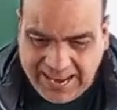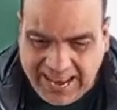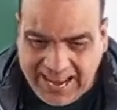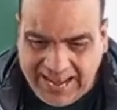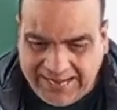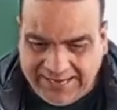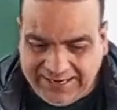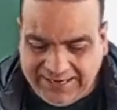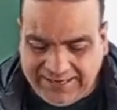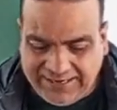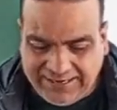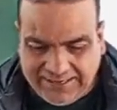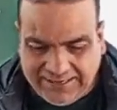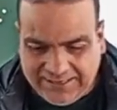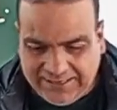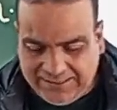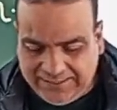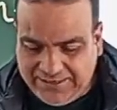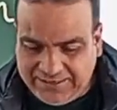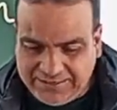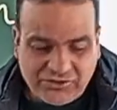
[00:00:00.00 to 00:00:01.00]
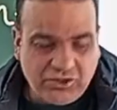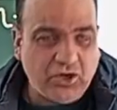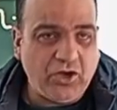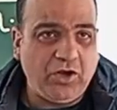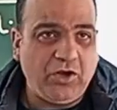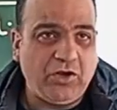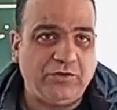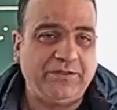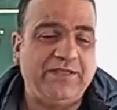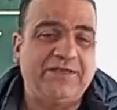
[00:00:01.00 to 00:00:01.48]
and there's
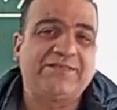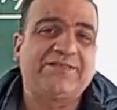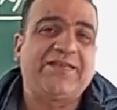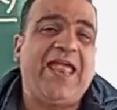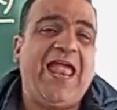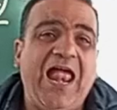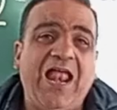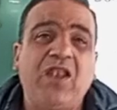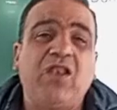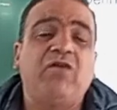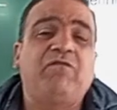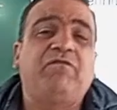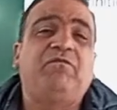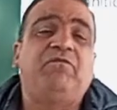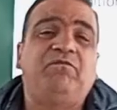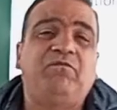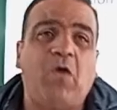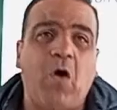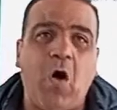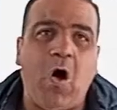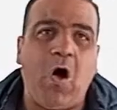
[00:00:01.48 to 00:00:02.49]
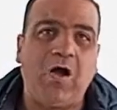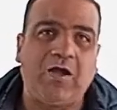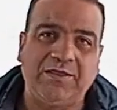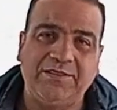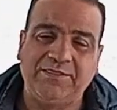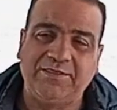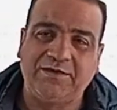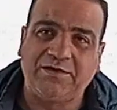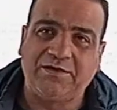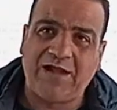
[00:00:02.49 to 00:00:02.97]
a hell of fog
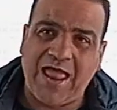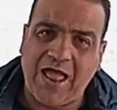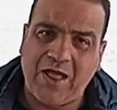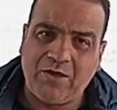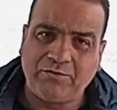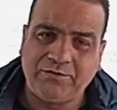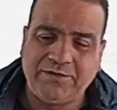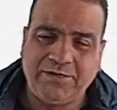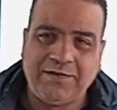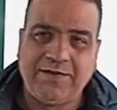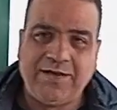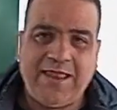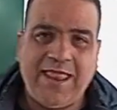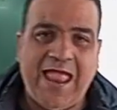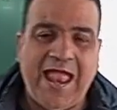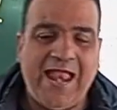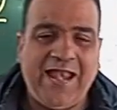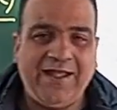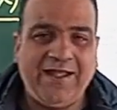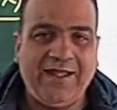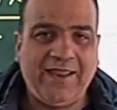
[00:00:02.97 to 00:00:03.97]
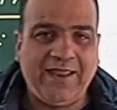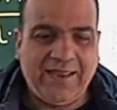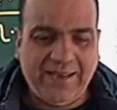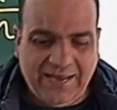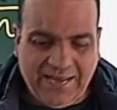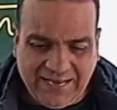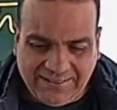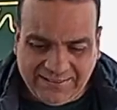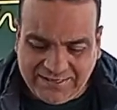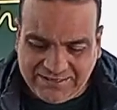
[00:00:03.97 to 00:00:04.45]
in the ground, and
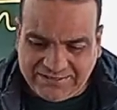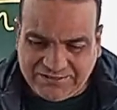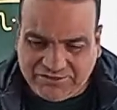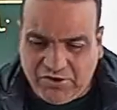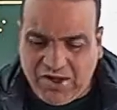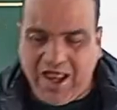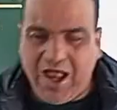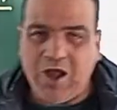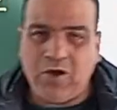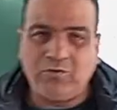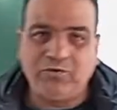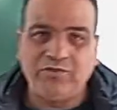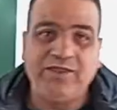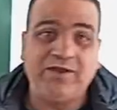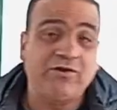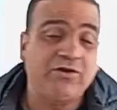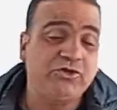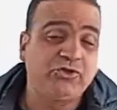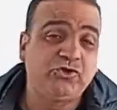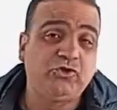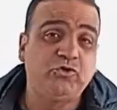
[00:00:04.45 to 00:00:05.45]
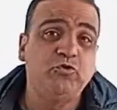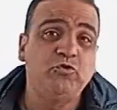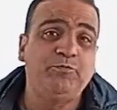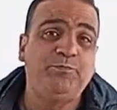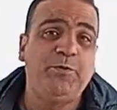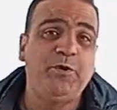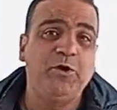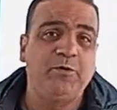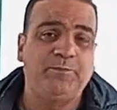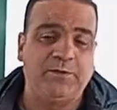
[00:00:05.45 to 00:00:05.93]
in this ground there are two
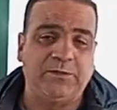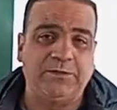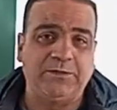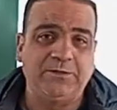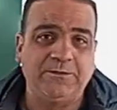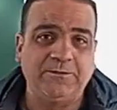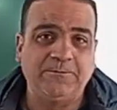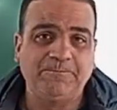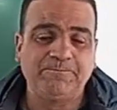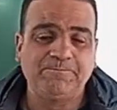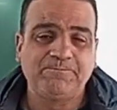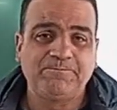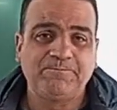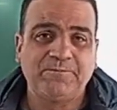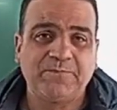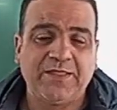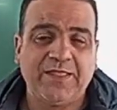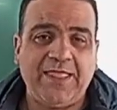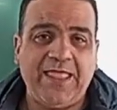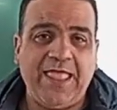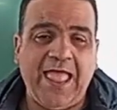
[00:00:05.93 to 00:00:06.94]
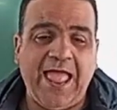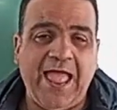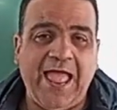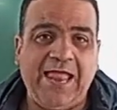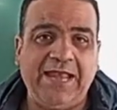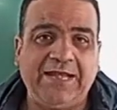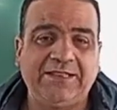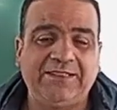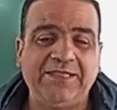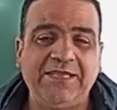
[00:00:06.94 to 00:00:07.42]
people,
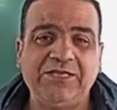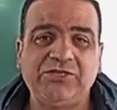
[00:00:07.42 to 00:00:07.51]
and